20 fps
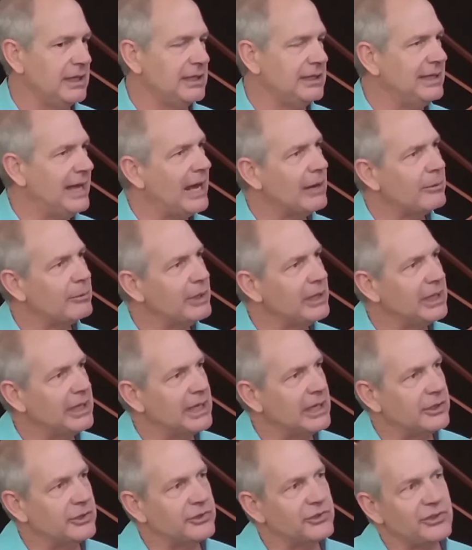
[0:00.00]
not
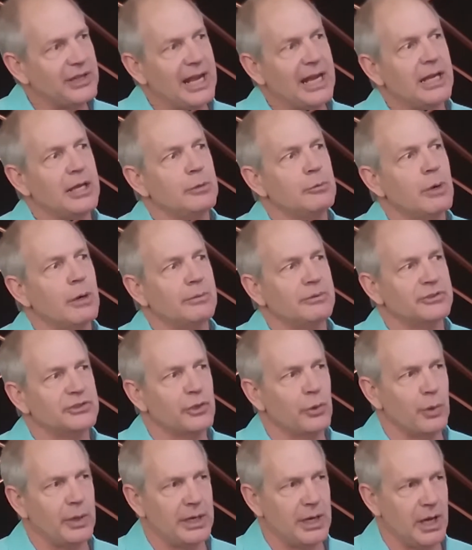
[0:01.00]
really understanding what was
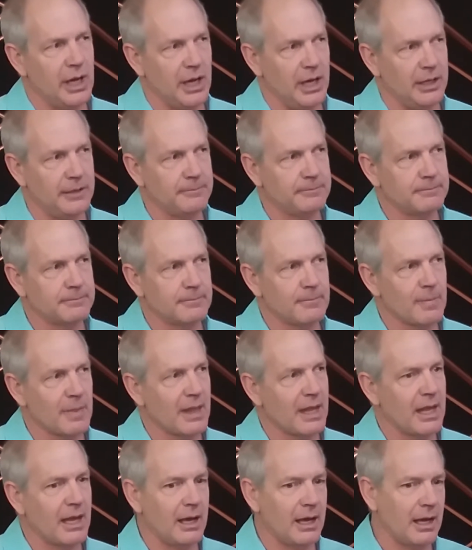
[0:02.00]
going on.
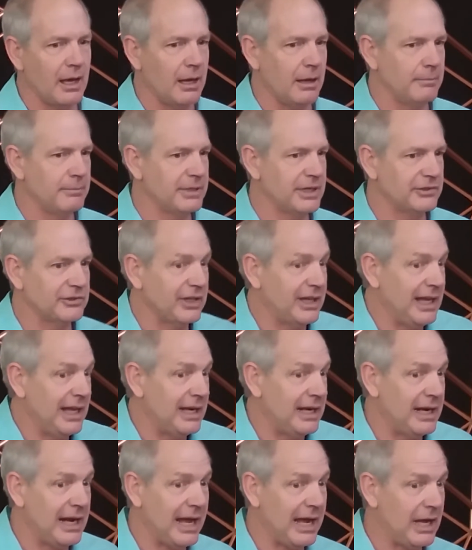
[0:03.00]
Because
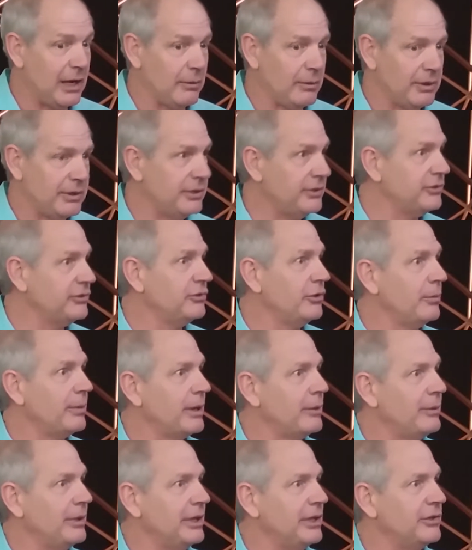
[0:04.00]
again, in Iowa, there's
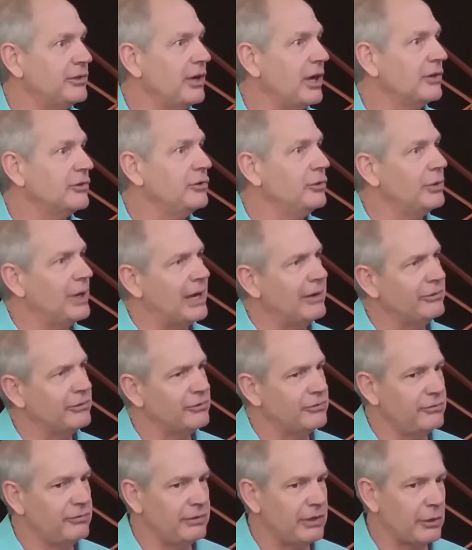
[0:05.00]
nobody really to talk to, and I was
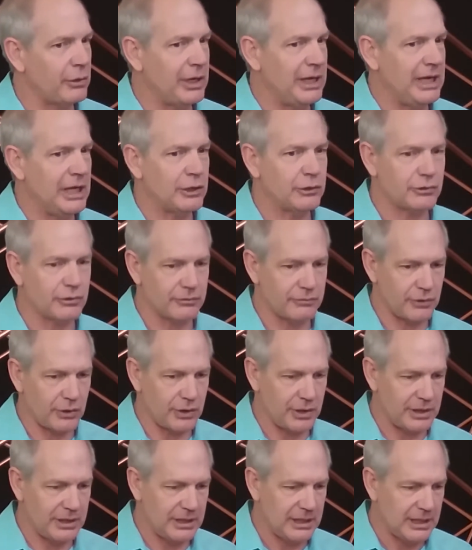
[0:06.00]
very
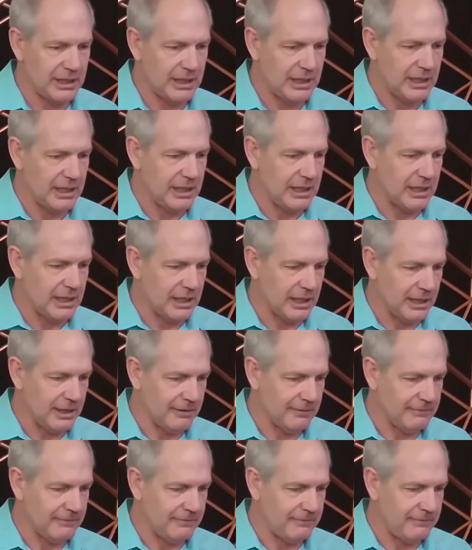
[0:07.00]
introverted,
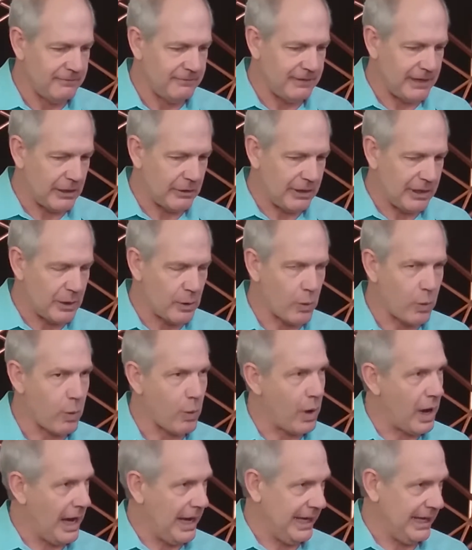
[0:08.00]
very
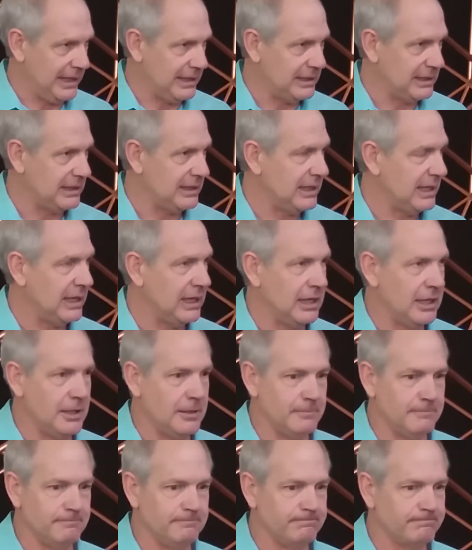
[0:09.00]
quiet,
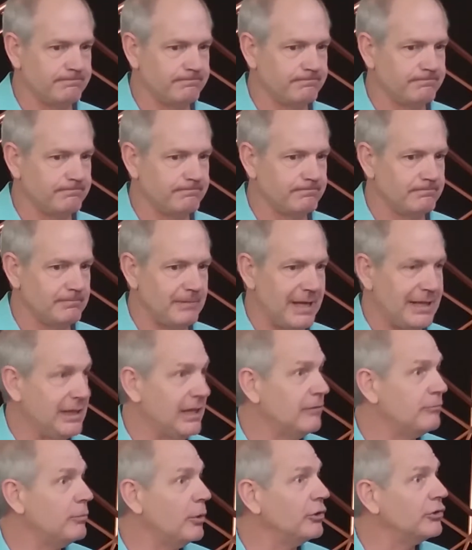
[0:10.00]
and
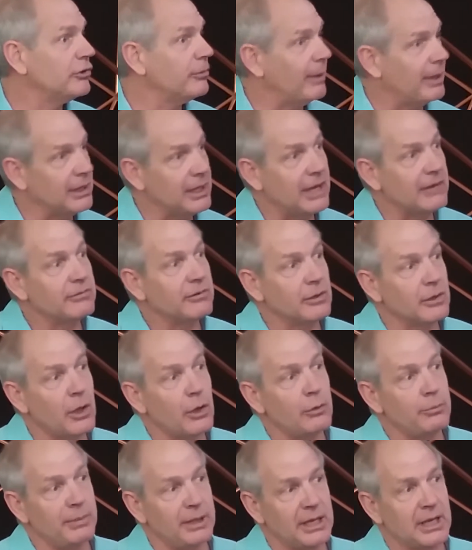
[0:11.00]
lived most of my life
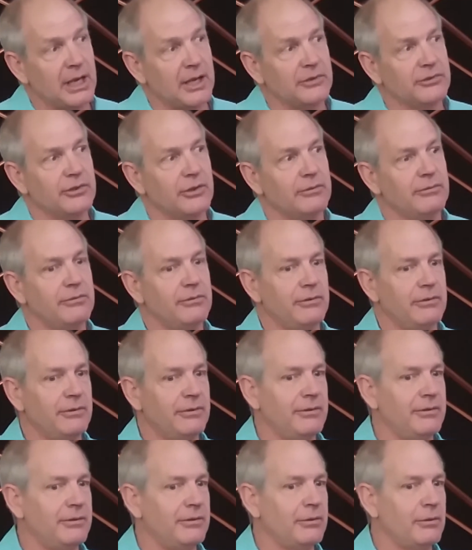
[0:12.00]
alone because of
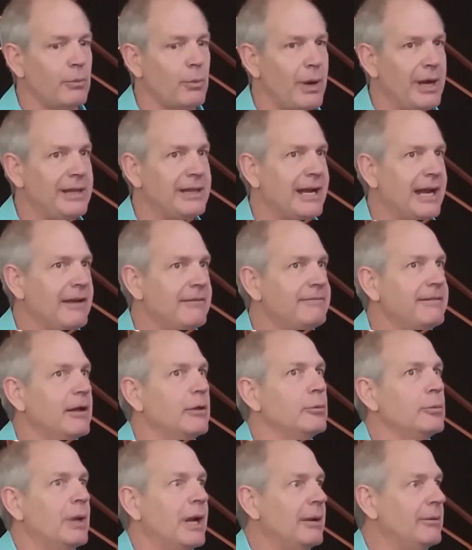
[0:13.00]
the way that I
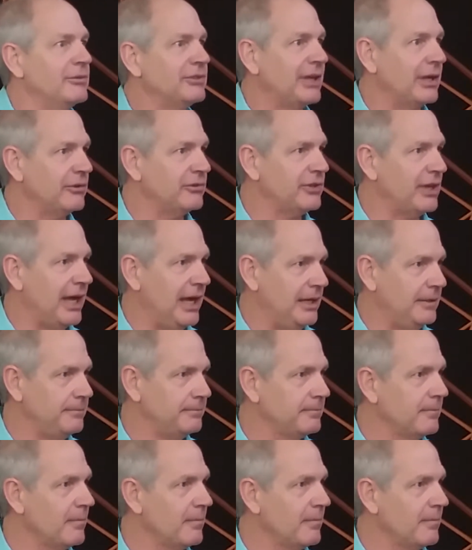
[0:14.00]
felt when I was outside.